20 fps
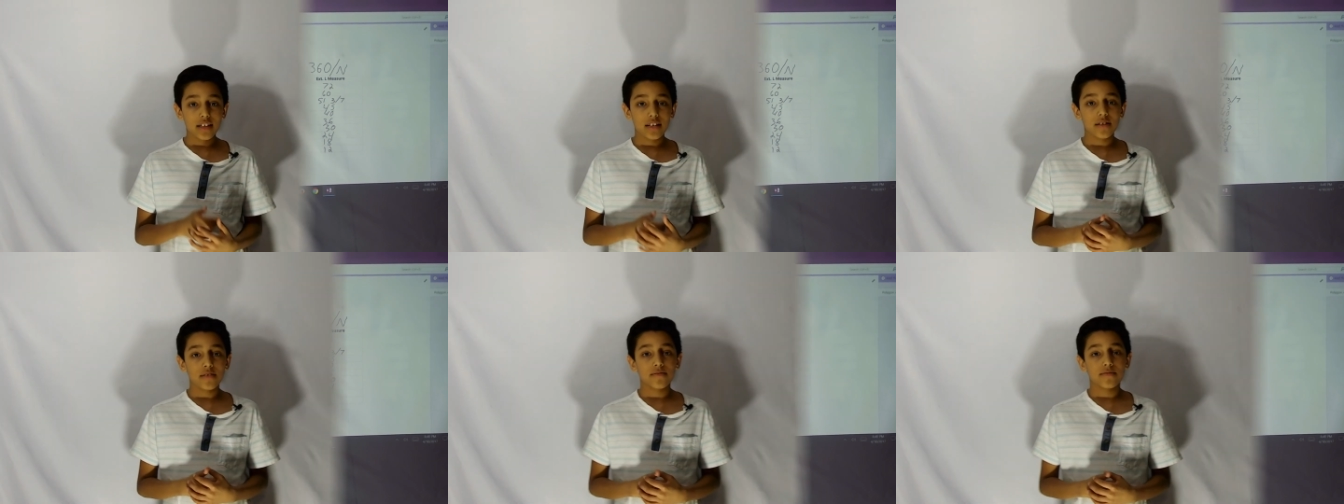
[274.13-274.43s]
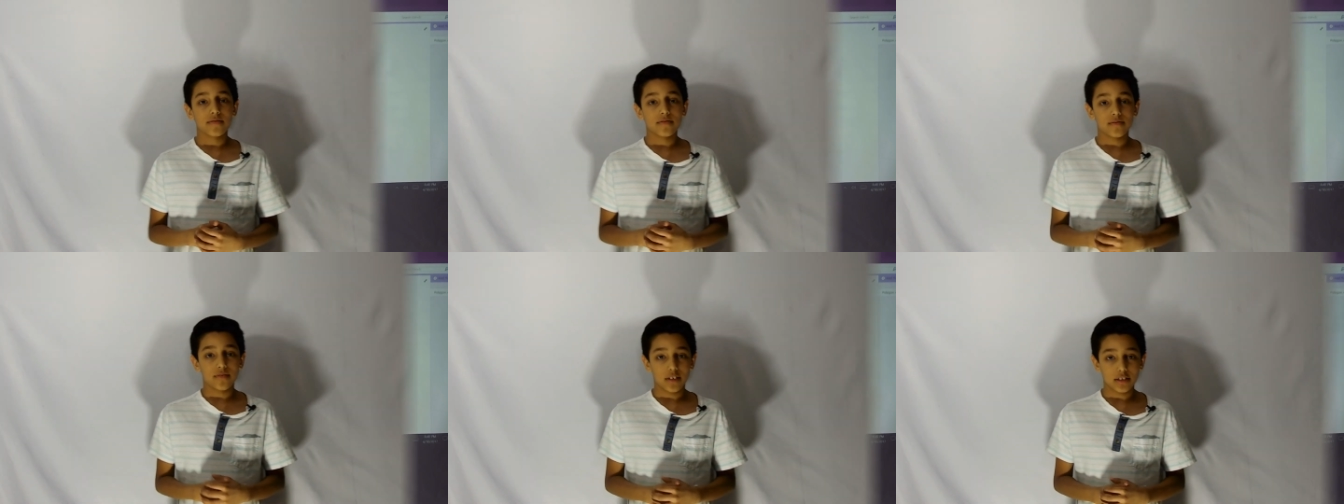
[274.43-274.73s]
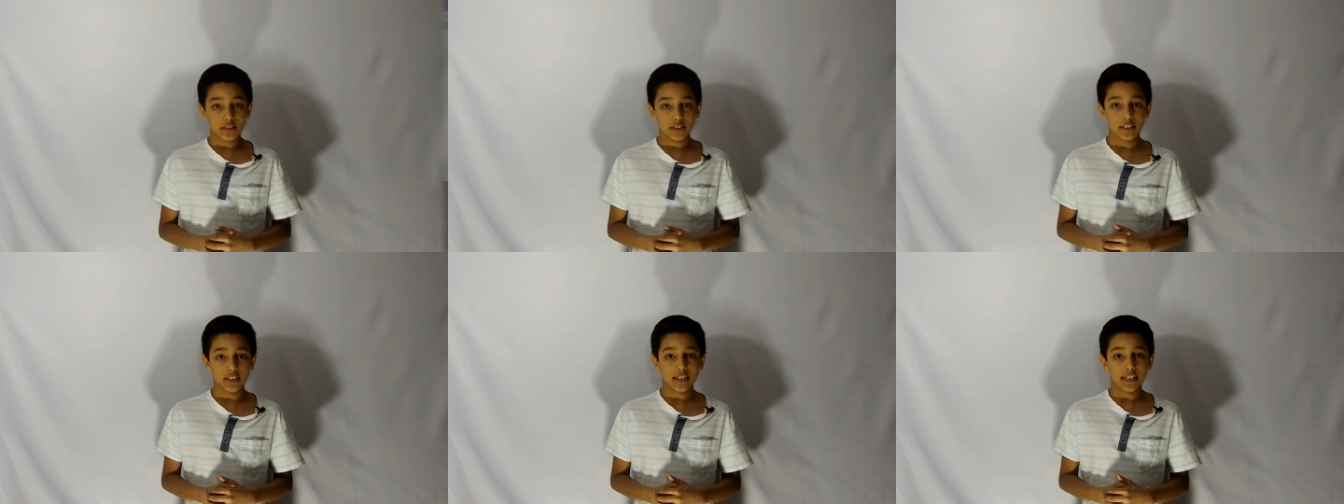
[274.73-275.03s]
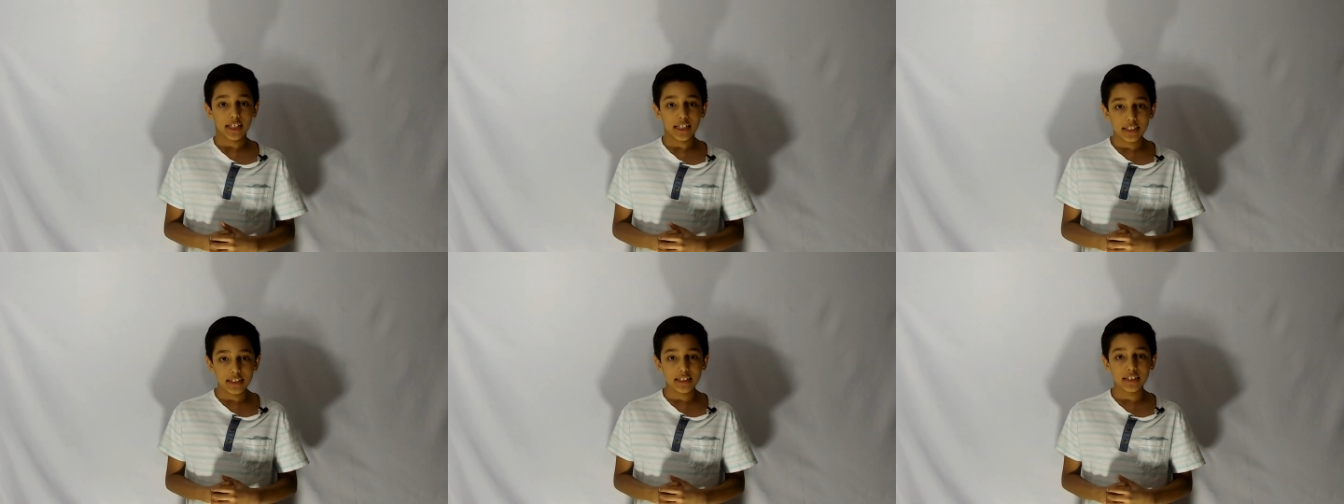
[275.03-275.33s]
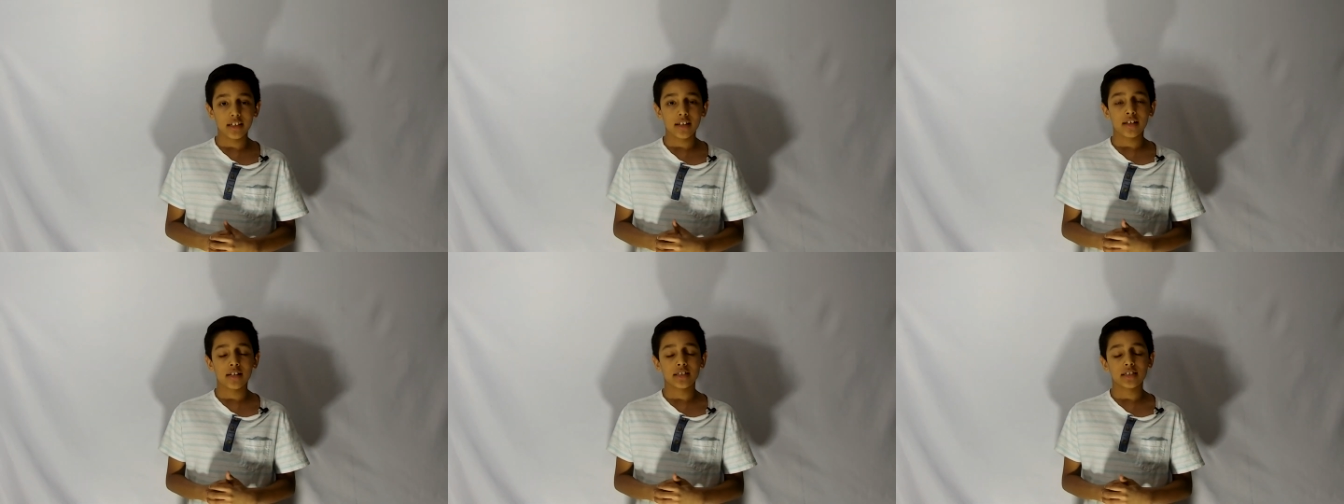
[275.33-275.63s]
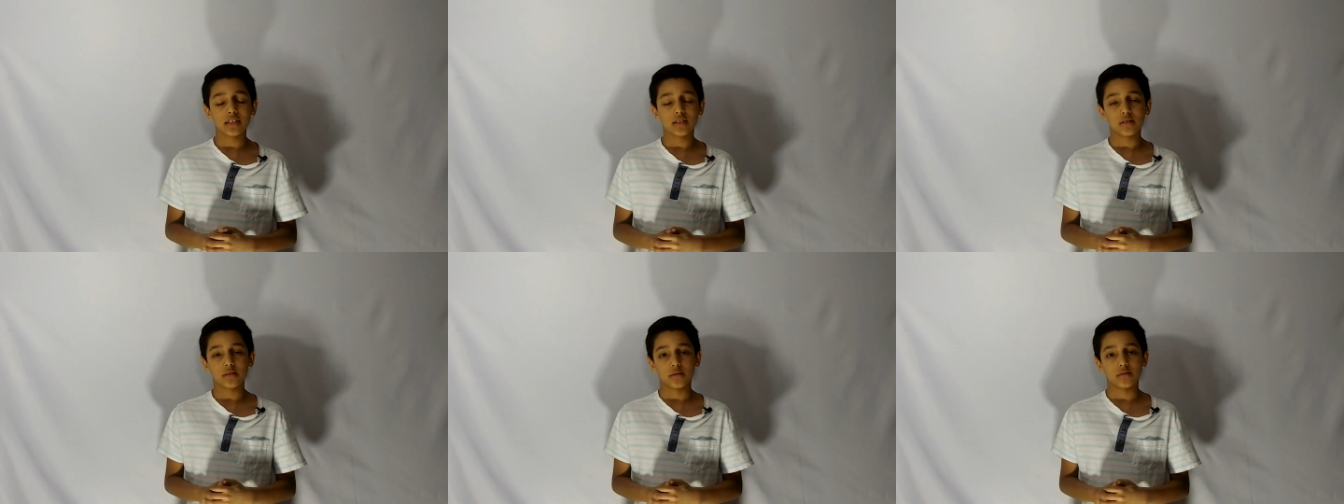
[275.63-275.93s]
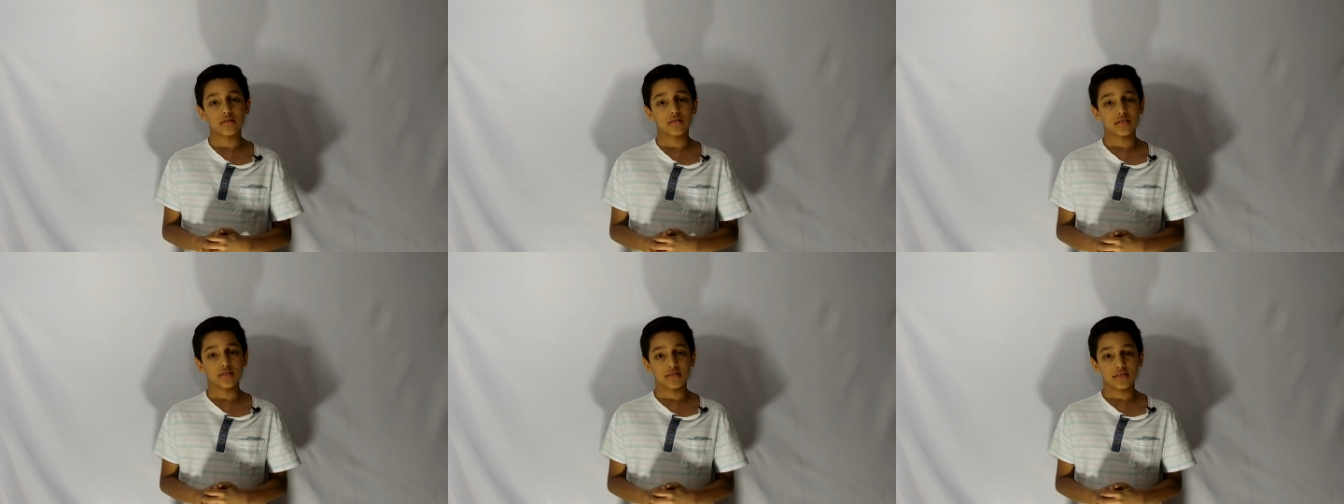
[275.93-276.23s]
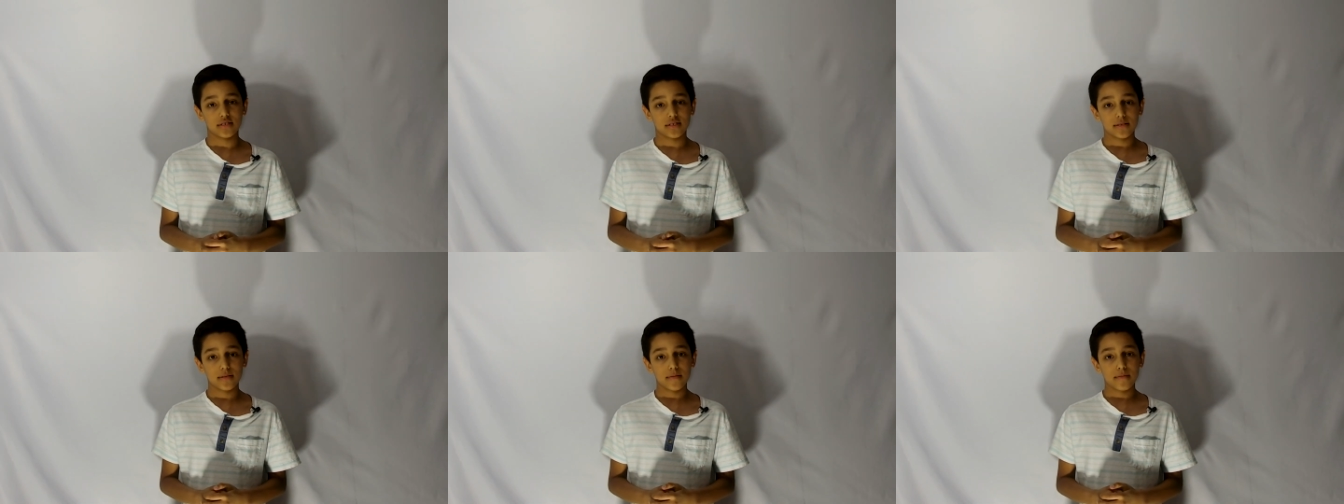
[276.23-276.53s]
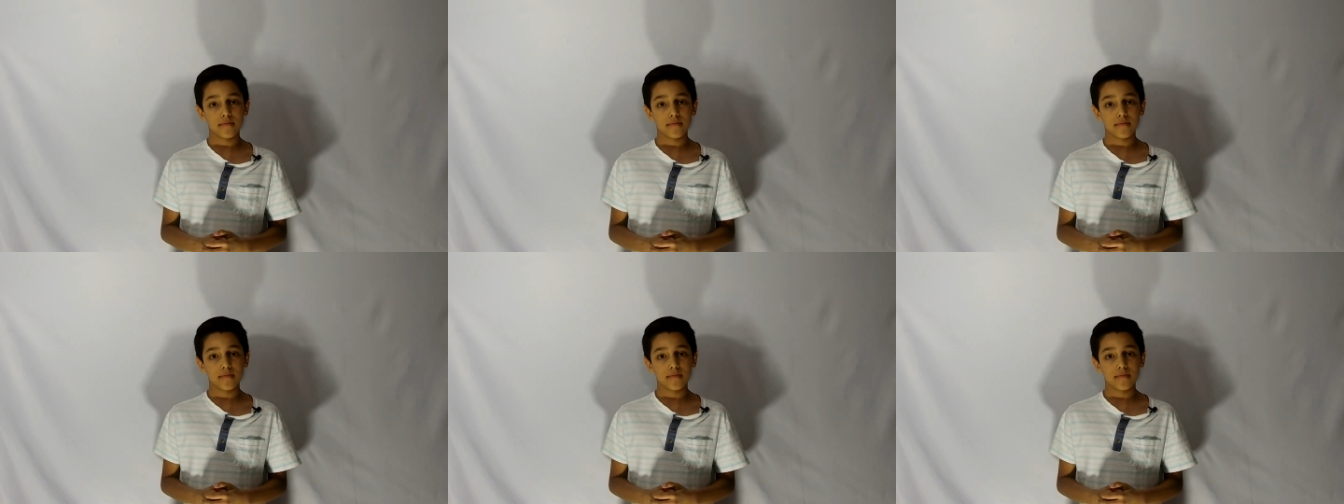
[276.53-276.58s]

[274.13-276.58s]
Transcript: you for watching Kid2Kid Tutorials.